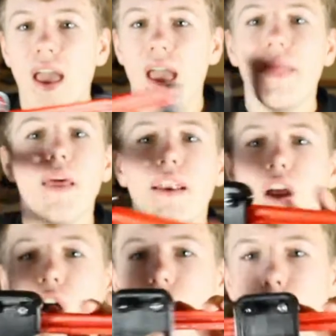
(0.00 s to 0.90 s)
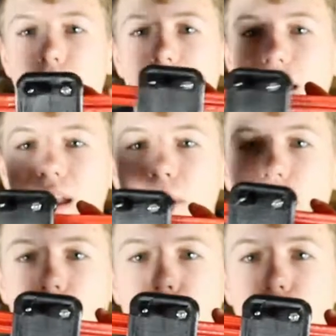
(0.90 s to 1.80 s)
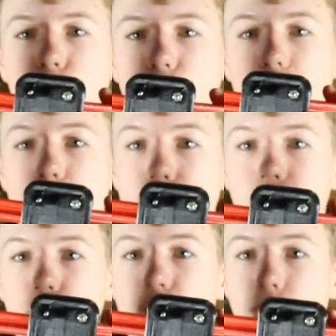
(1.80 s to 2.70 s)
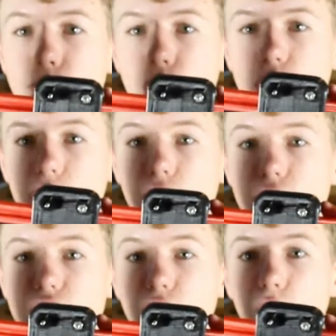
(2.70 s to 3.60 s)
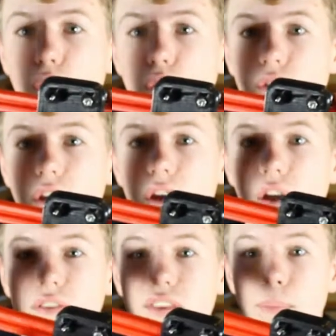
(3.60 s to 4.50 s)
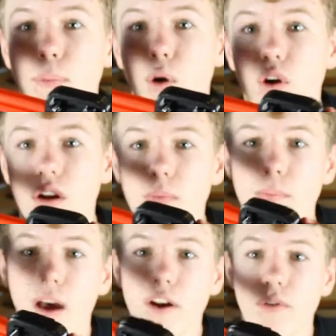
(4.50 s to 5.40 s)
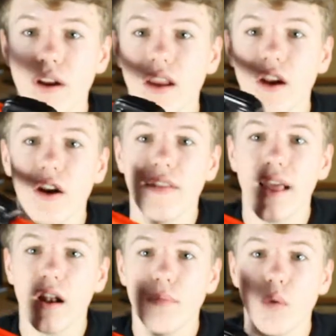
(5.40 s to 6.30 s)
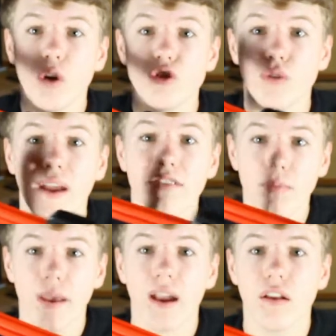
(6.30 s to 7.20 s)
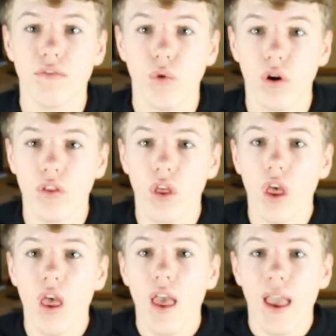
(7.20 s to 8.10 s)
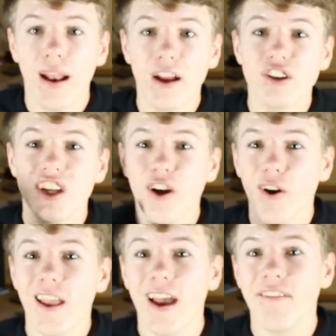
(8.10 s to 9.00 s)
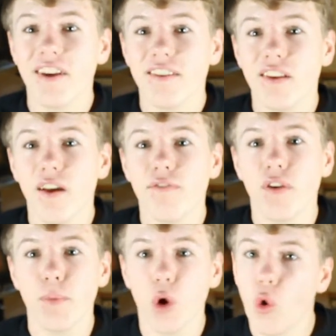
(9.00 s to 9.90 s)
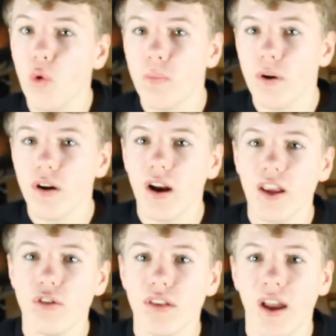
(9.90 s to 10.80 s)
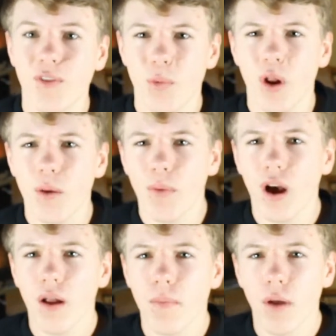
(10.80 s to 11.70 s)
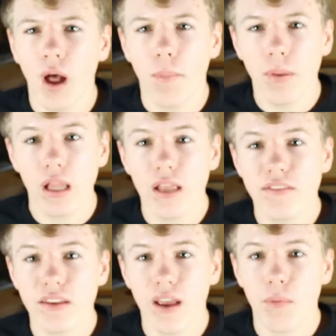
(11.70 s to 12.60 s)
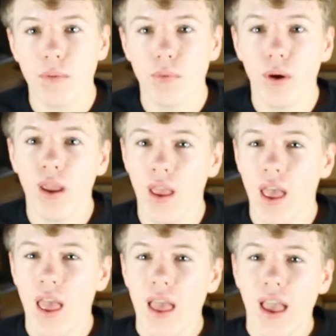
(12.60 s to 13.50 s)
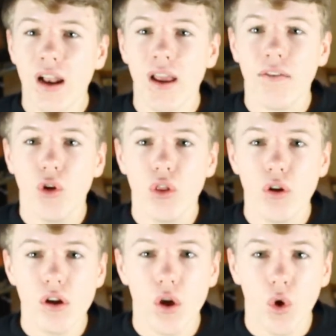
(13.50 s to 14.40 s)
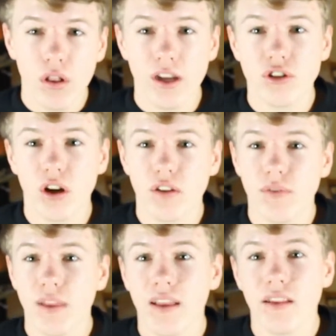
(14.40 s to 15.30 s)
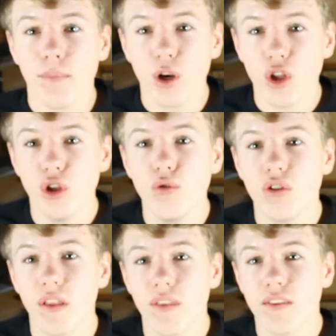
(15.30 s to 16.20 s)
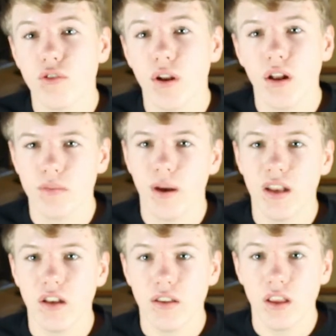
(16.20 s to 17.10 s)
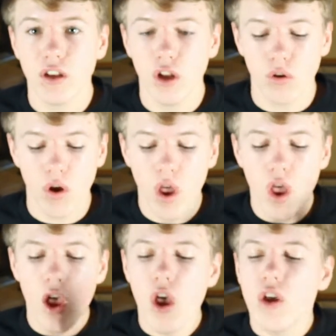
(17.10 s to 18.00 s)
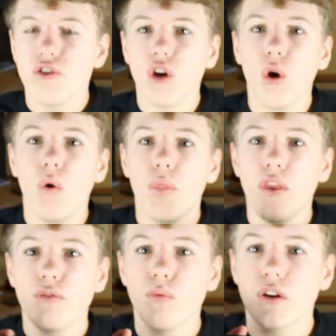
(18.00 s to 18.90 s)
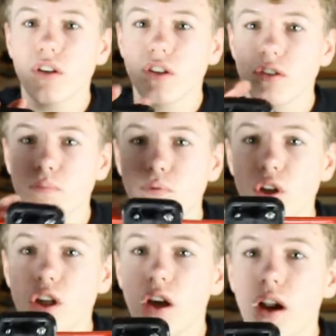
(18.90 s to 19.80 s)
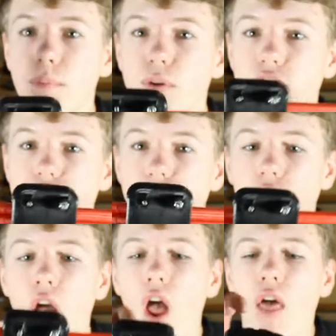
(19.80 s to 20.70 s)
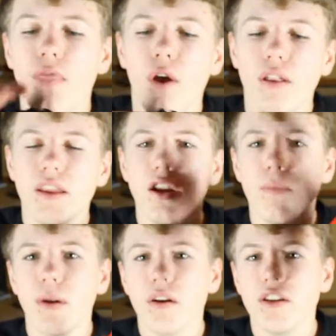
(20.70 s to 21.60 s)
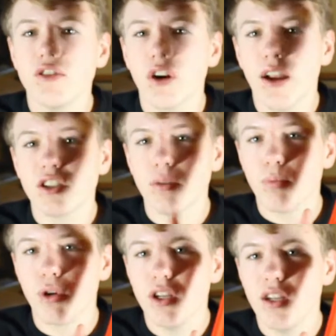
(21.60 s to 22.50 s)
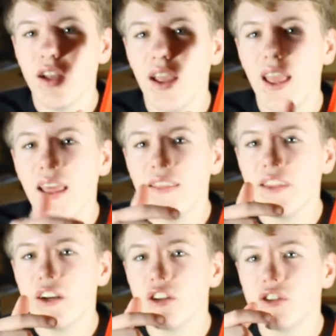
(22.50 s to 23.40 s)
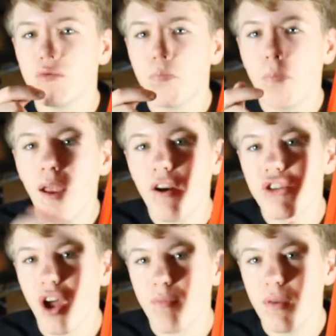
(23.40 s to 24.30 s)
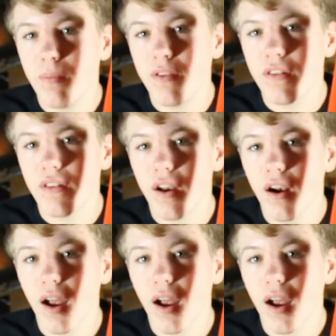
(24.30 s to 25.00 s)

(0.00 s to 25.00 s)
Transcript: And then on the back, I made a place where you could mount a motor. So the stepper motor can be mounted right here, and that'll be what drives it back and forth. And I actually already have that stuff from an old printer. I have a PrinterBot Plus at one point, and I have all the old electronics from that I'm going to use on this, so I don't have to buy anything new. So this works pretty good, I'm pretty sure. The linear bearings are actually printed, and there's airsoft BBs in there.